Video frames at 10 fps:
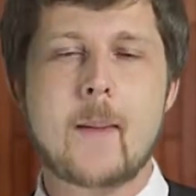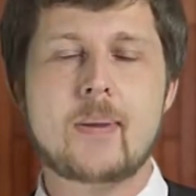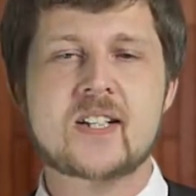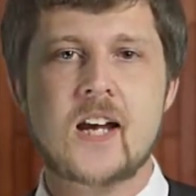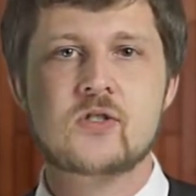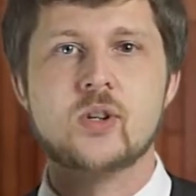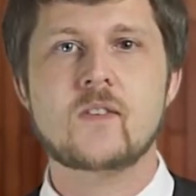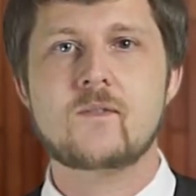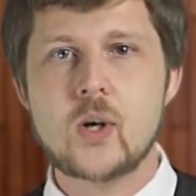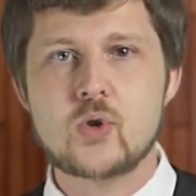and potential
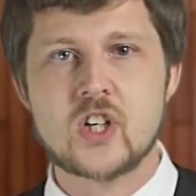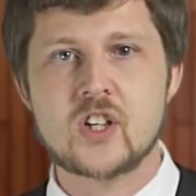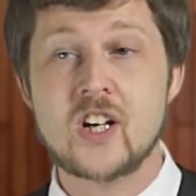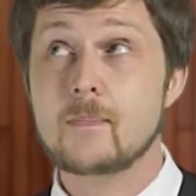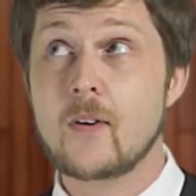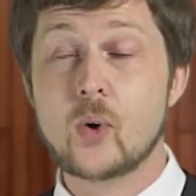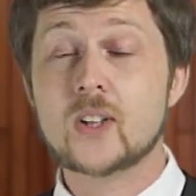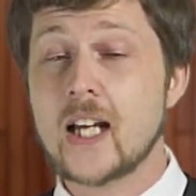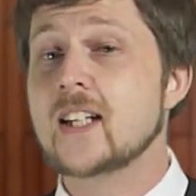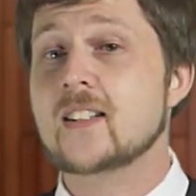confusion before
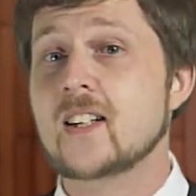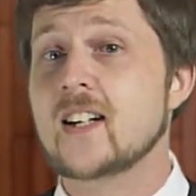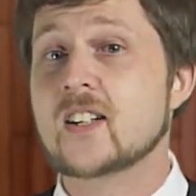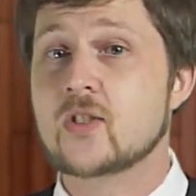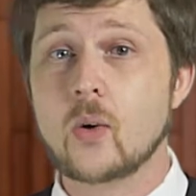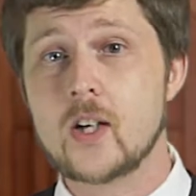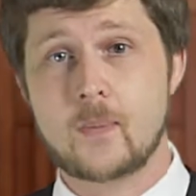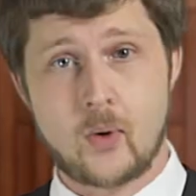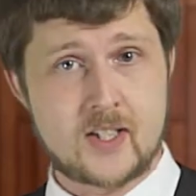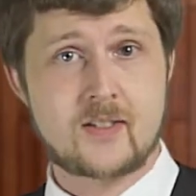getting to the next story
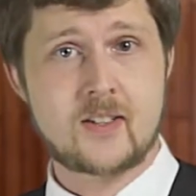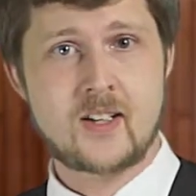point.